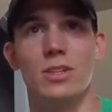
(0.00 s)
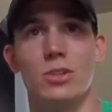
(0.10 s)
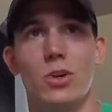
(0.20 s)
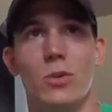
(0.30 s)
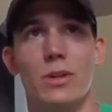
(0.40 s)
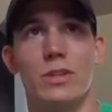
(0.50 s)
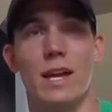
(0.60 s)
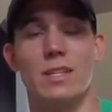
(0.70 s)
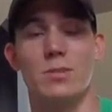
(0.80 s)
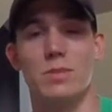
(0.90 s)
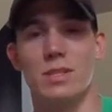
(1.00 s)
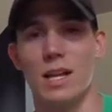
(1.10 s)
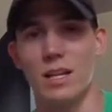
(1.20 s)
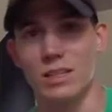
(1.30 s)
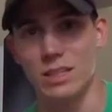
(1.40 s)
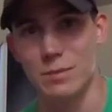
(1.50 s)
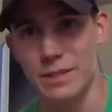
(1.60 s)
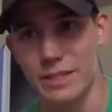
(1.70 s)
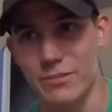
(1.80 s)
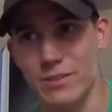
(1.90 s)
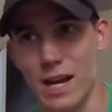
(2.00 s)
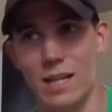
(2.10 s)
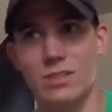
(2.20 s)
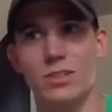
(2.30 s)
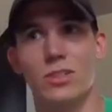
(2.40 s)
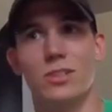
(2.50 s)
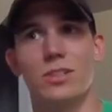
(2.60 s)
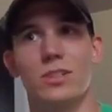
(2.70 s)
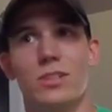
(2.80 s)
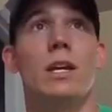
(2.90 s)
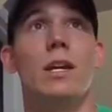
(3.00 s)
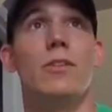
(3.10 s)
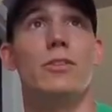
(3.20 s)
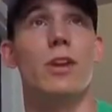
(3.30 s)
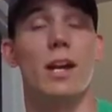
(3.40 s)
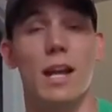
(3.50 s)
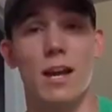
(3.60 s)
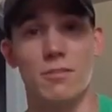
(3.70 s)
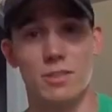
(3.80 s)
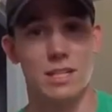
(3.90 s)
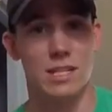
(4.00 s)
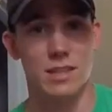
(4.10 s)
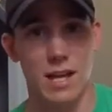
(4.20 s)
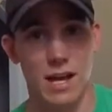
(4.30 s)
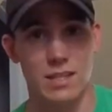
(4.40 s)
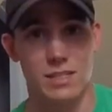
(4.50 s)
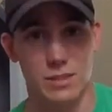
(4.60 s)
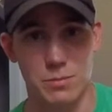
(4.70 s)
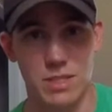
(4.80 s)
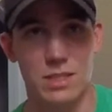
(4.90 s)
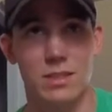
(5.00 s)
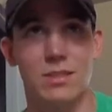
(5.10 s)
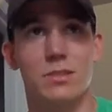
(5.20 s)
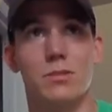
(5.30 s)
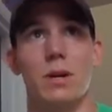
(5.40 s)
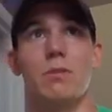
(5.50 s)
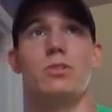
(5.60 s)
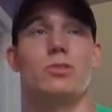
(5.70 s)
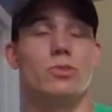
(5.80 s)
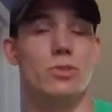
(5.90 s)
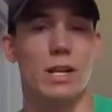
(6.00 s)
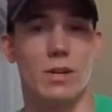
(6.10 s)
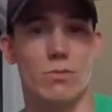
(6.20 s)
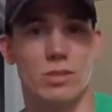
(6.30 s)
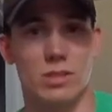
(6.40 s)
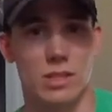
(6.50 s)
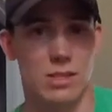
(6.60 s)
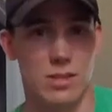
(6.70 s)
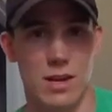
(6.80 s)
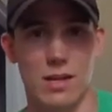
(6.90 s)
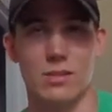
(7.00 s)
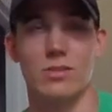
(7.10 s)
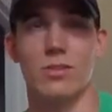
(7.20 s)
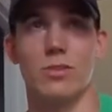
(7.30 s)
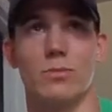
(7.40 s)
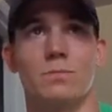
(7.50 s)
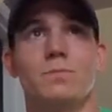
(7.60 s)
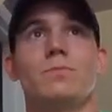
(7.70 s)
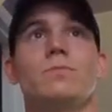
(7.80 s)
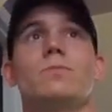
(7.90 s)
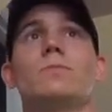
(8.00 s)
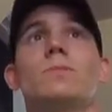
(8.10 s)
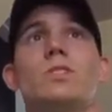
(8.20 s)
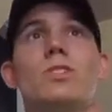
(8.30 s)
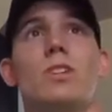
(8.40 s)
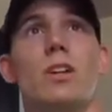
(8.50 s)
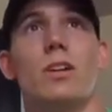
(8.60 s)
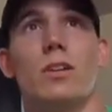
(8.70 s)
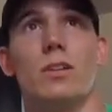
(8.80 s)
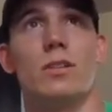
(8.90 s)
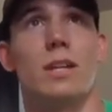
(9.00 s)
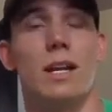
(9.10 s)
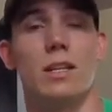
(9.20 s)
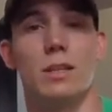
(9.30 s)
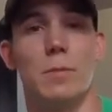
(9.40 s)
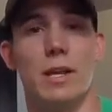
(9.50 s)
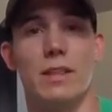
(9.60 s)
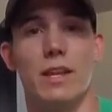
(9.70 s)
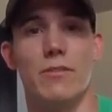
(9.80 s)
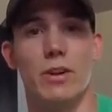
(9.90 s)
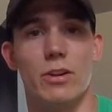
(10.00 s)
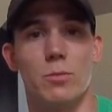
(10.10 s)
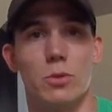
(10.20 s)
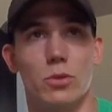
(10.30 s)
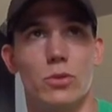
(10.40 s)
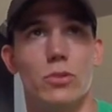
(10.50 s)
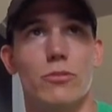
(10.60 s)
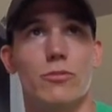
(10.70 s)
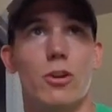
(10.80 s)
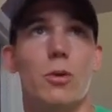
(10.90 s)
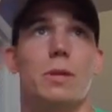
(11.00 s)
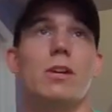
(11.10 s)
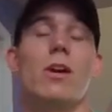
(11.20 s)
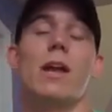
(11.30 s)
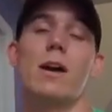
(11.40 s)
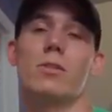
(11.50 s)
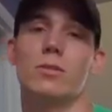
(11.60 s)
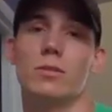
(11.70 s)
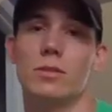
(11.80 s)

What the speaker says: you don't want that to be like a limiting factor. If you're not gonna have sticky thighs in the meet, why would you train with sticky thighs? So just gonna kinda eliminate that variable from here on out,